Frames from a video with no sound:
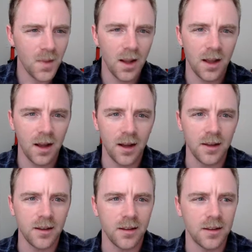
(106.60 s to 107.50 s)

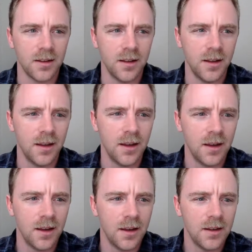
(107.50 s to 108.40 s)
I
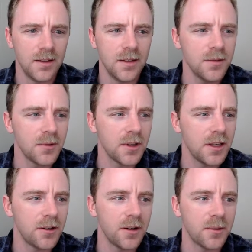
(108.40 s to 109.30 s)
didn't really
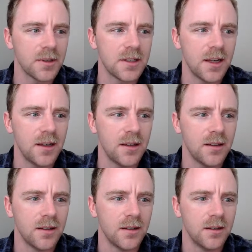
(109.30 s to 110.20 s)
hear anyone say
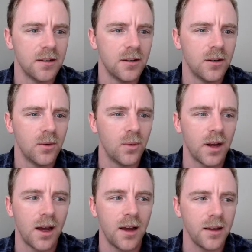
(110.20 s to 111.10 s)
what
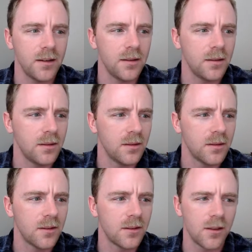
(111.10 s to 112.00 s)
I
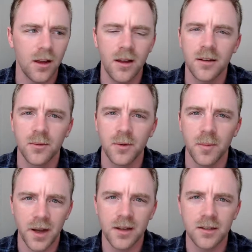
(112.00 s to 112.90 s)
thought, what
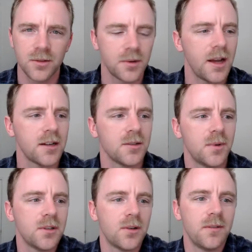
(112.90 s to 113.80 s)
my initial reaction
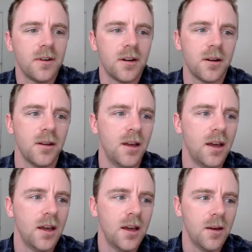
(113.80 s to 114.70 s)
was, so I figured I'd
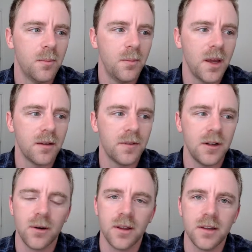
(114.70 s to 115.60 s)
make a
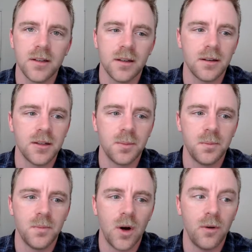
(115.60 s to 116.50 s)
video on this and at least
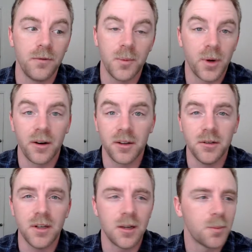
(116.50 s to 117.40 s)
hopefully put out a
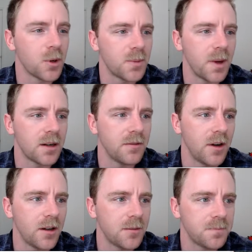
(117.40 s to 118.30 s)
unique perspective on
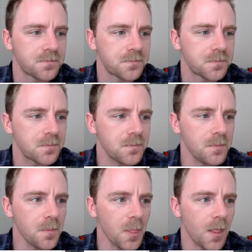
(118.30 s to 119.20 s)
it.
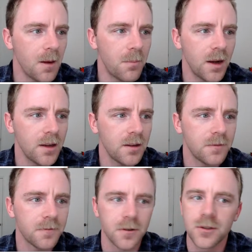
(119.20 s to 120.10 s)
My
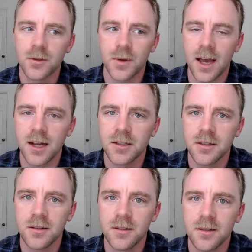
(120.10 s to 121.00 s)
first
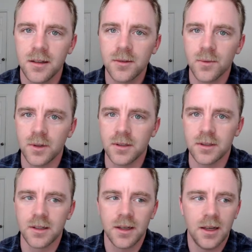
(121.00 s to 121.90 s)
reaction to this was
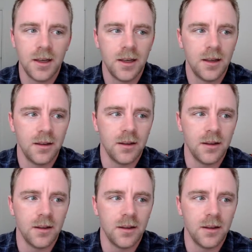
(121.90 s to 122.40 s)
that